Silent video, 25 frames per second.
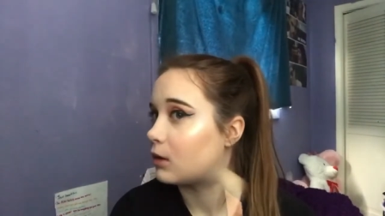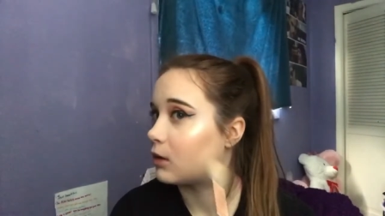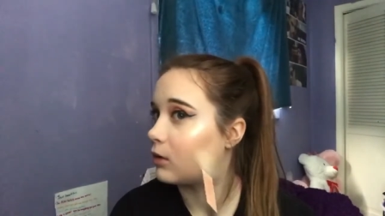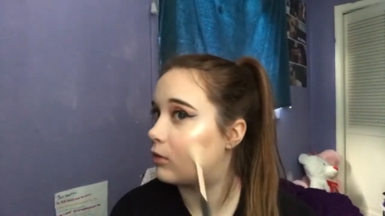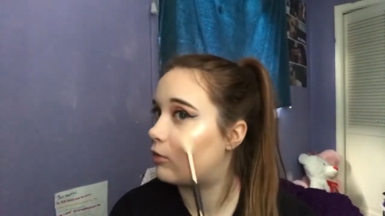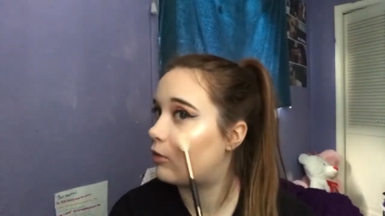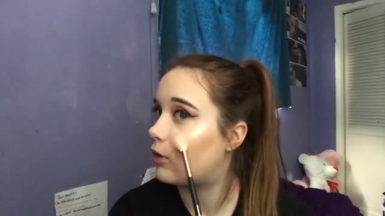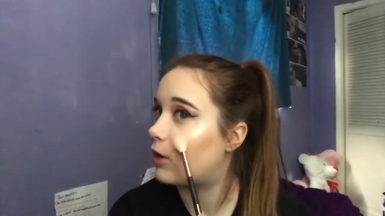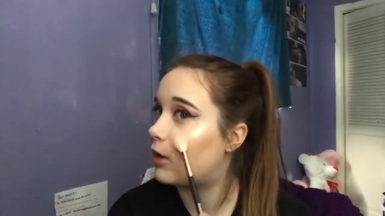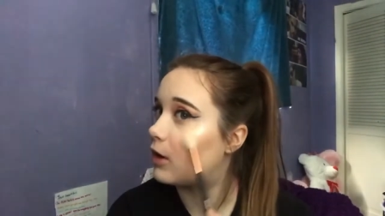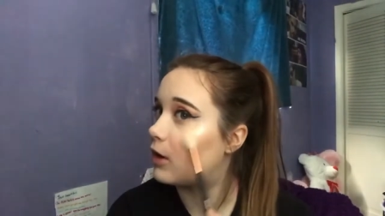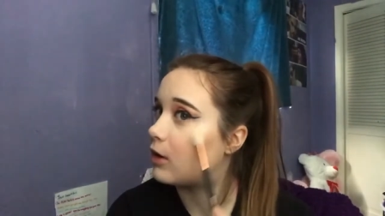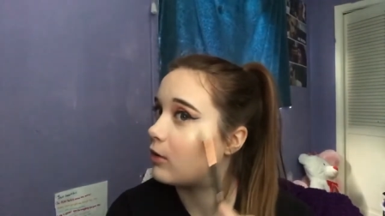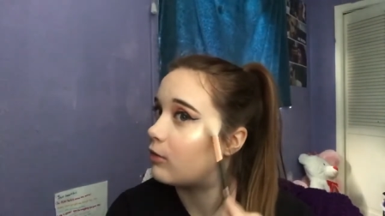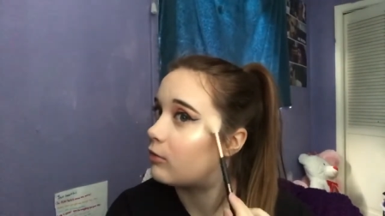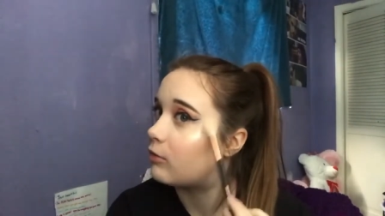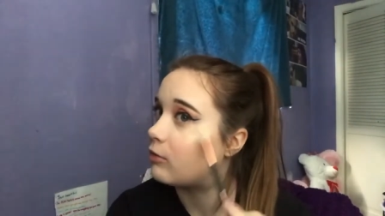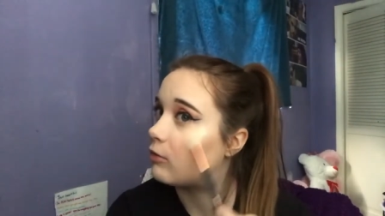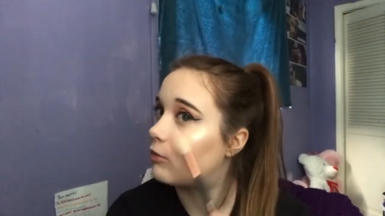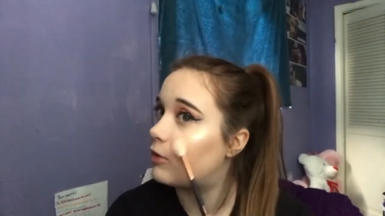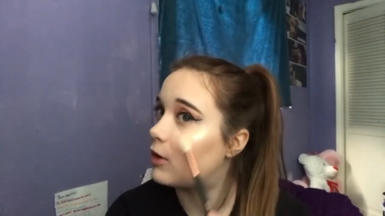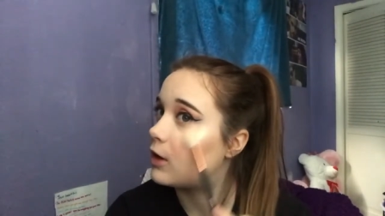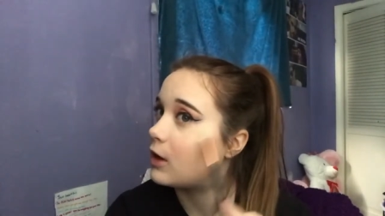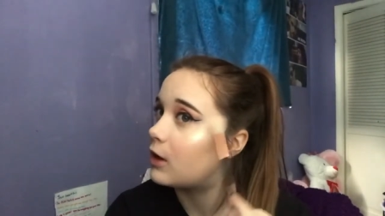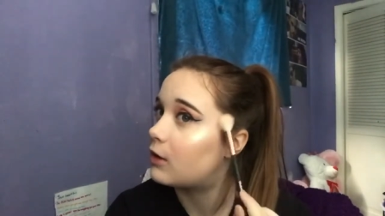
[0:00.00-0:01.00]
It's very,
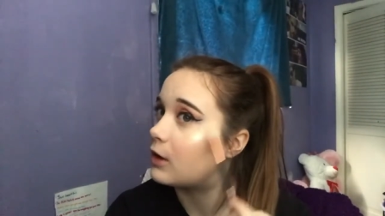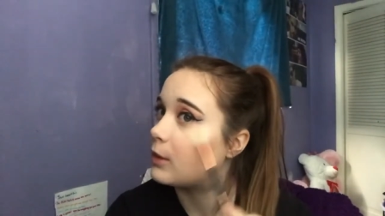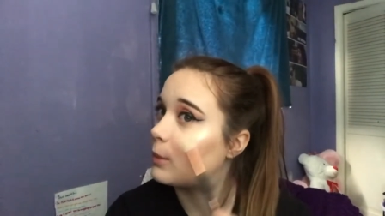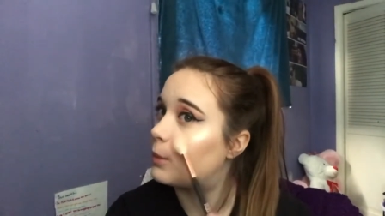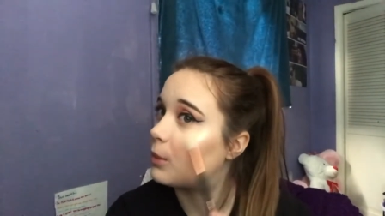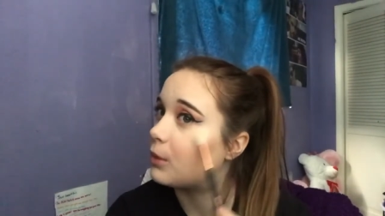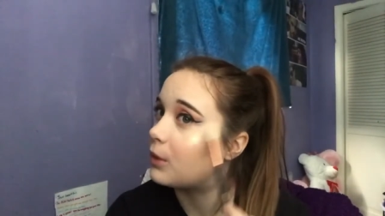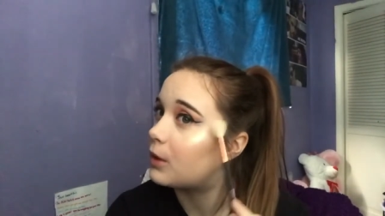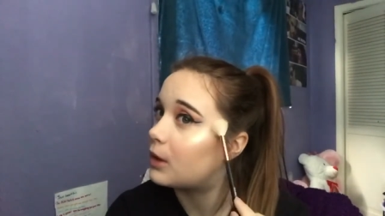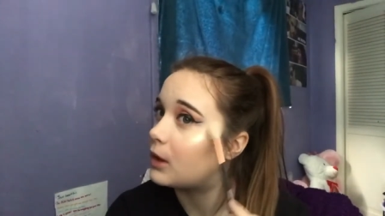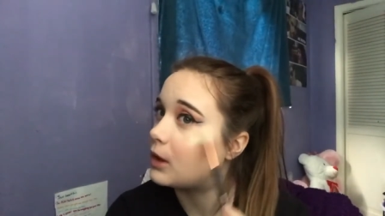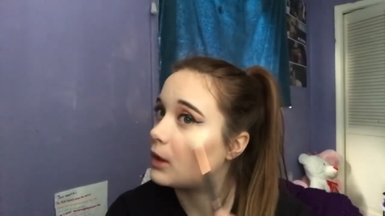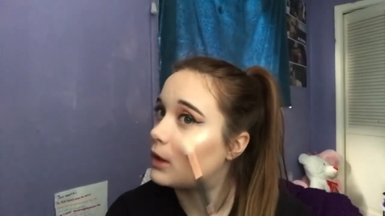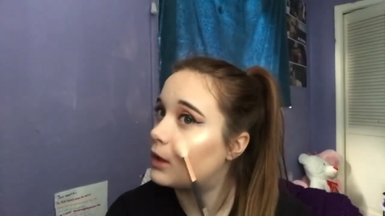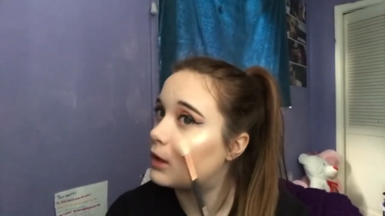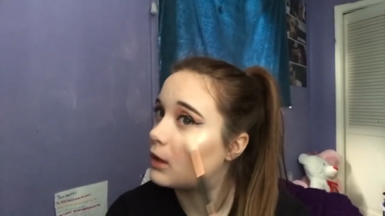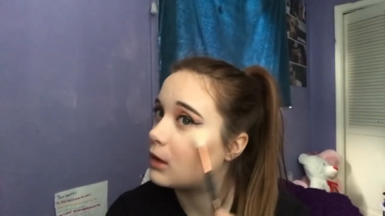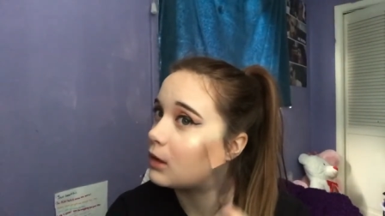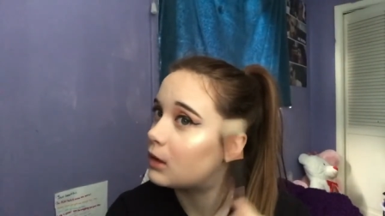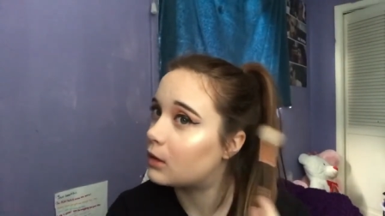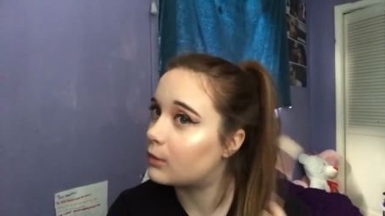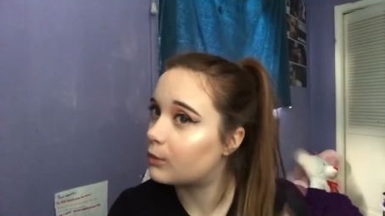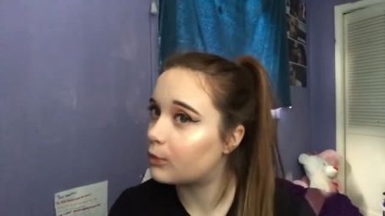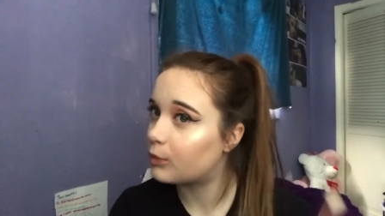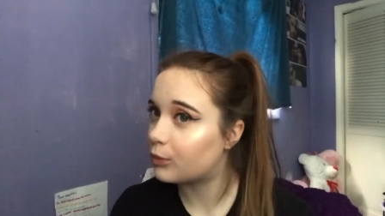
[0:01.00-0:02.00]
very
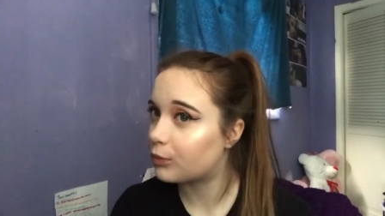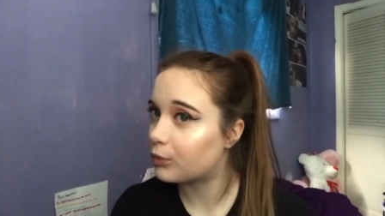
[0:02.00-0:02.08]
pretty.